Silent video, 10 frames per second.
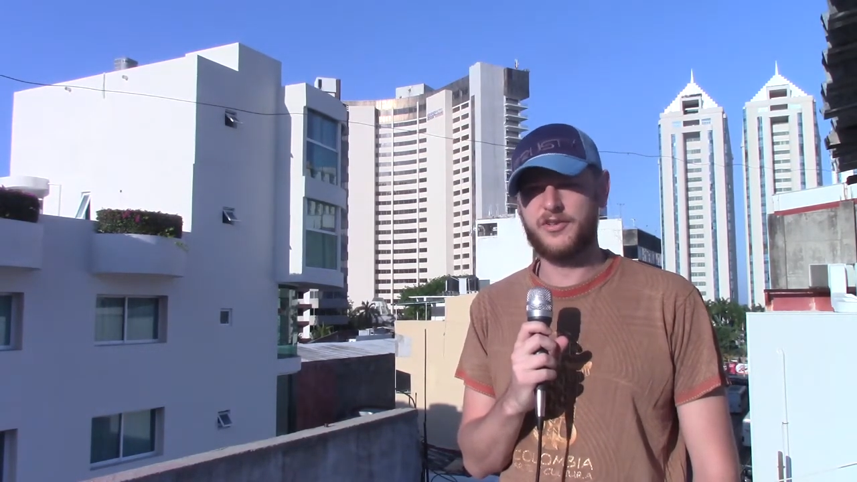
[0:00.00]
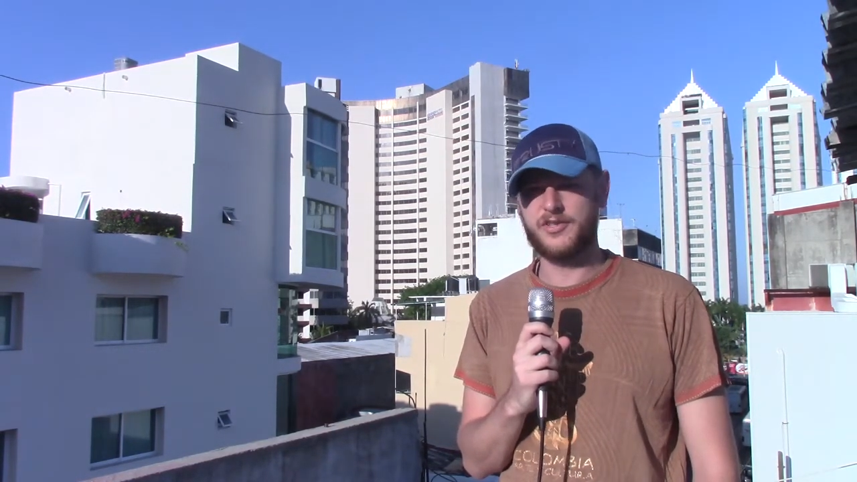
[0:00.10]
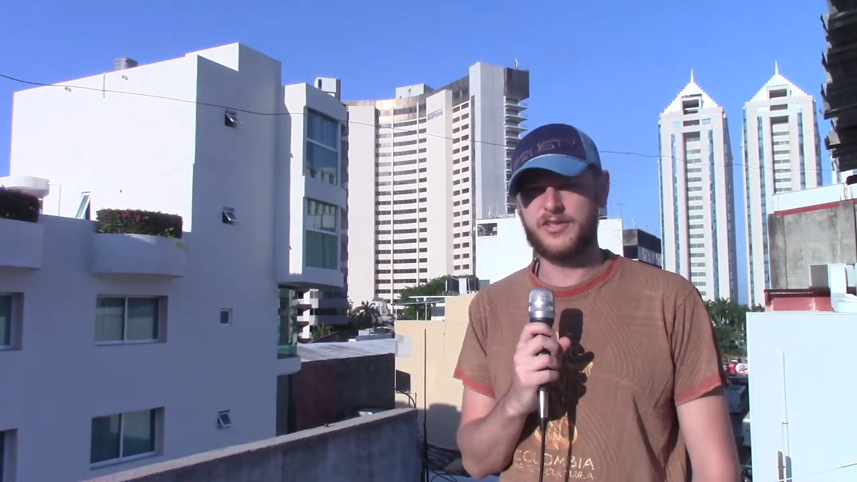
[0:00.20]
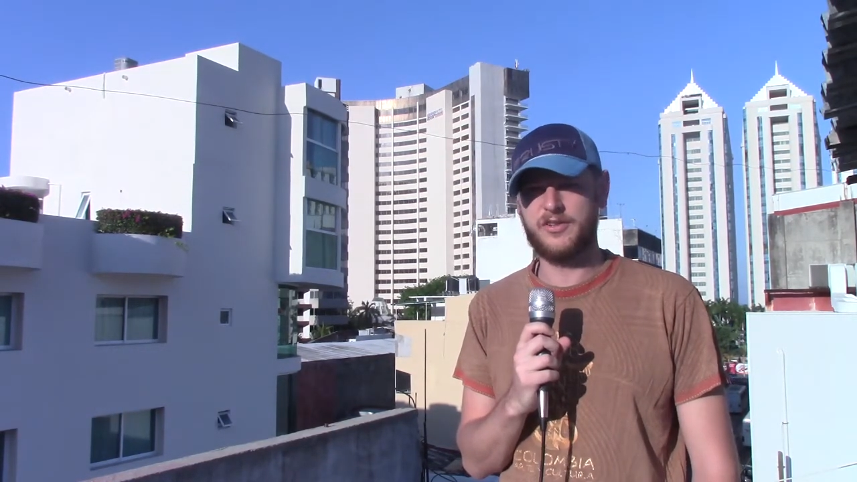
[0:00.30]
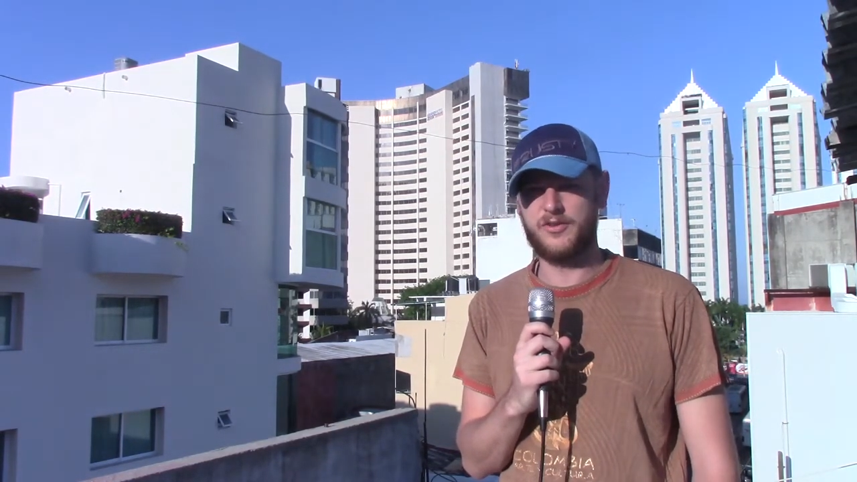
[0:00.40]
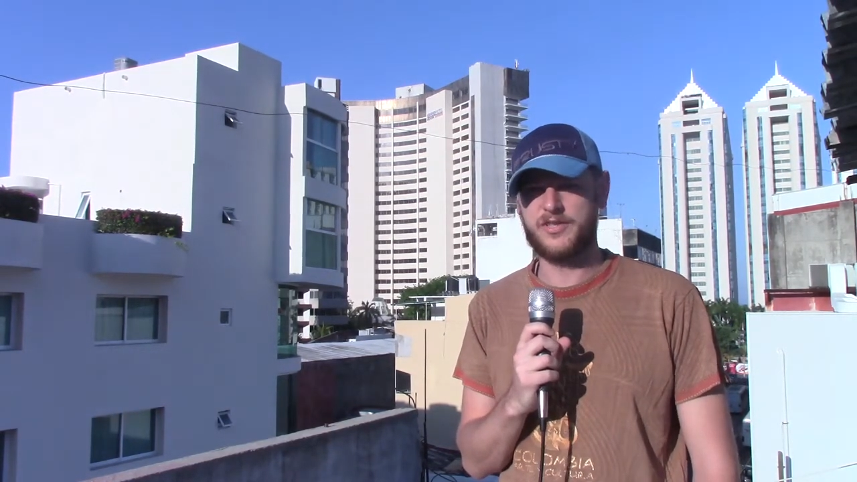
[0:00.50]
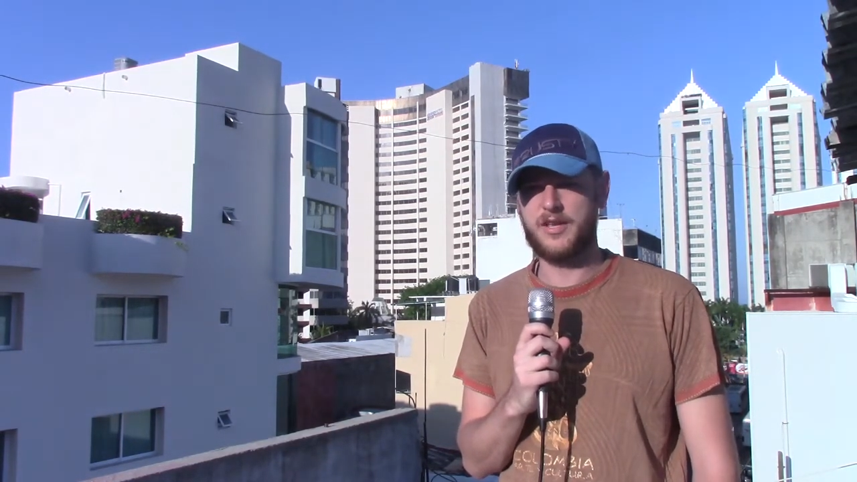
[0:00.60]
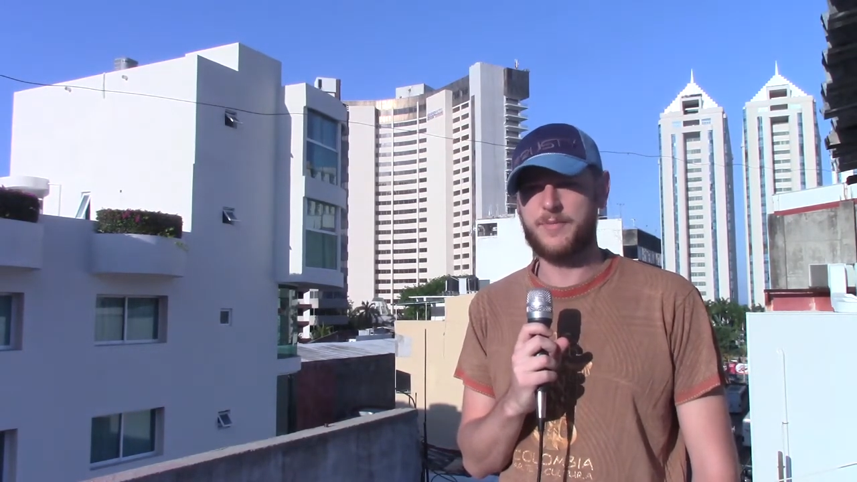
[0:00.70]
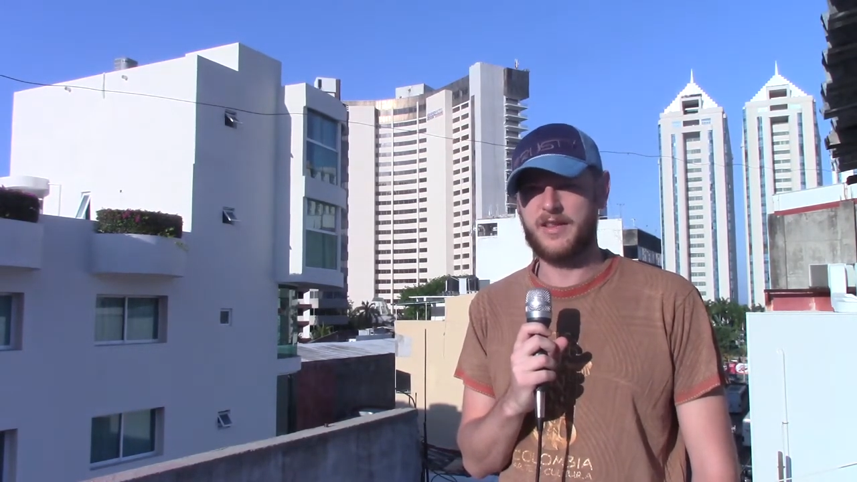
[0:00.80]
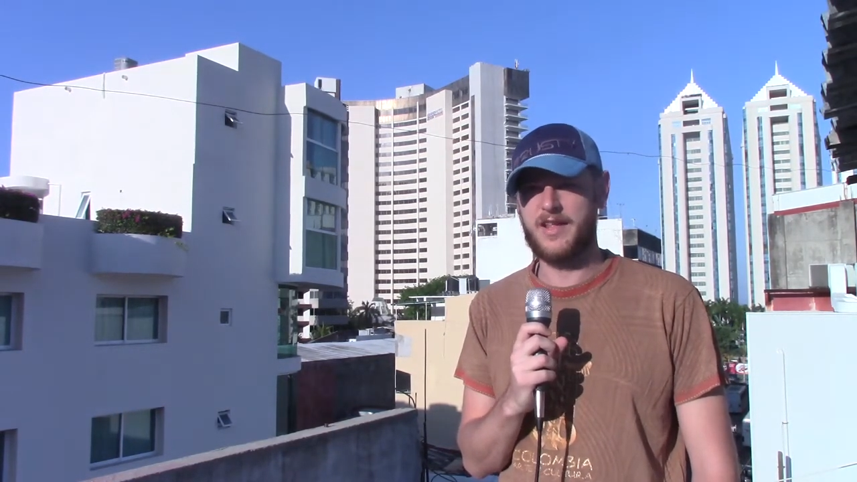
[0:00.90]
or
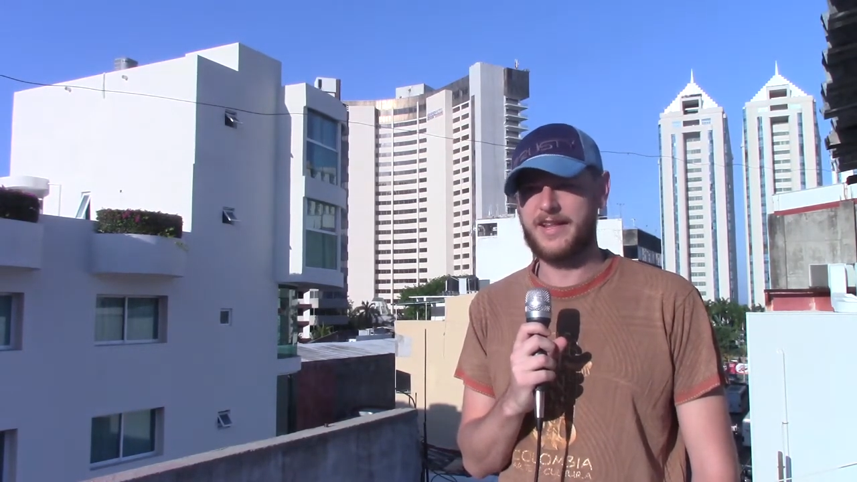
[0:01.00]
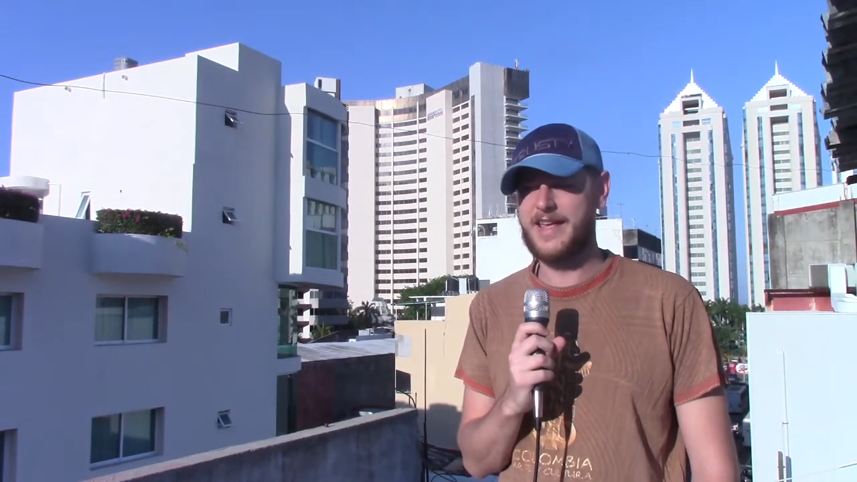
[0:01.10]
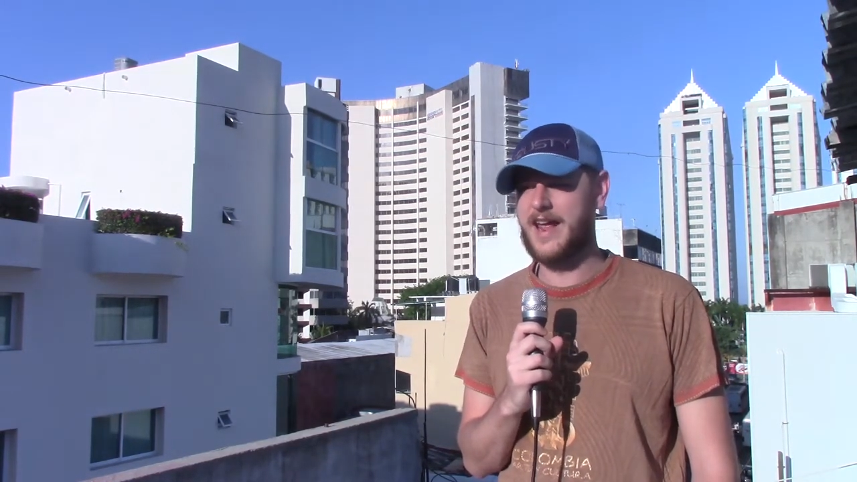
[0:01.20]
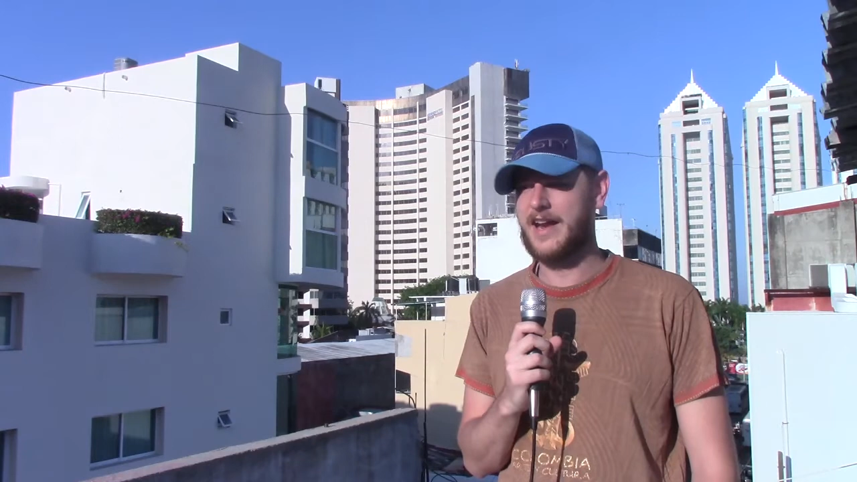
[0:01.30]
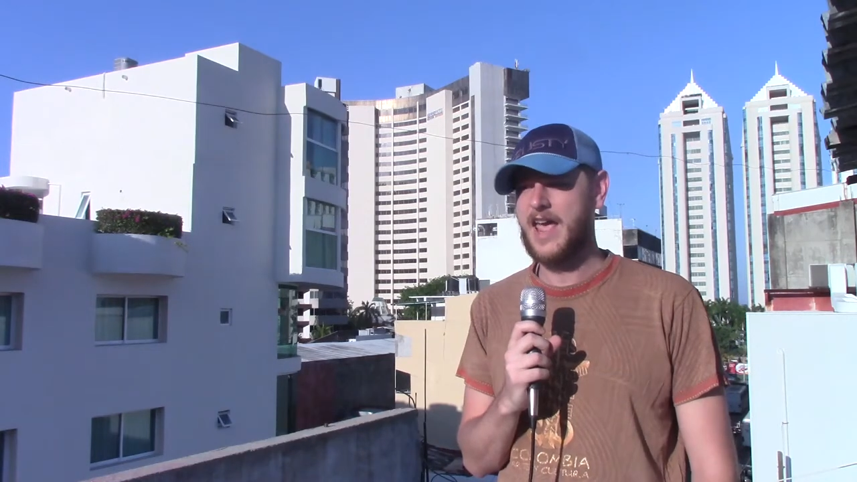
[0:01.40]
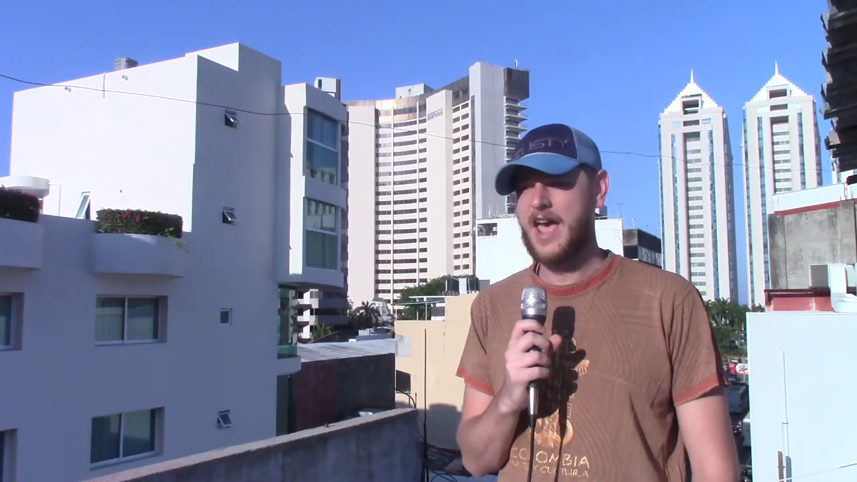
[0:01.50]
something like that.